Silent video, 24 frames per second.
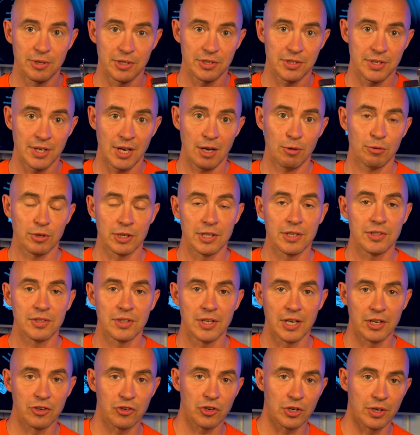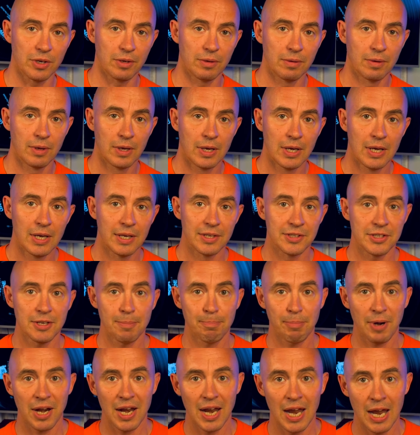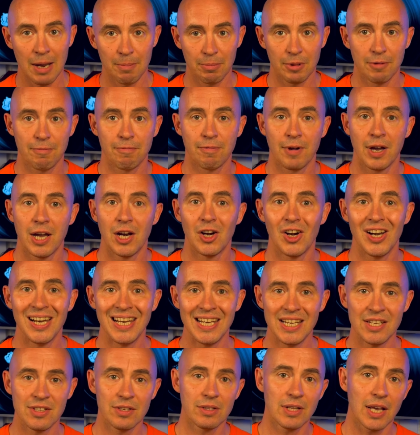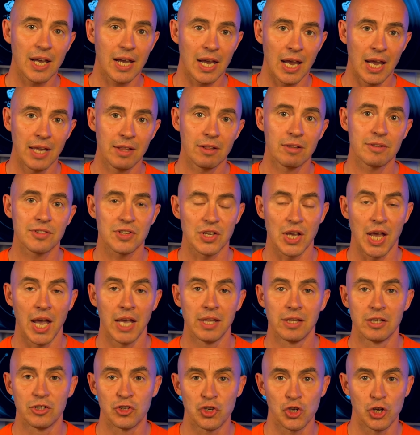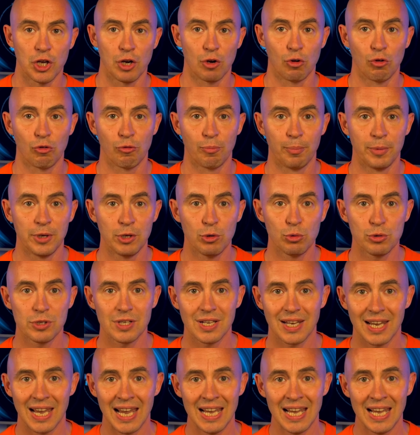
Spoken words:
the sound as natural. The preamplifier easily handles any genre of music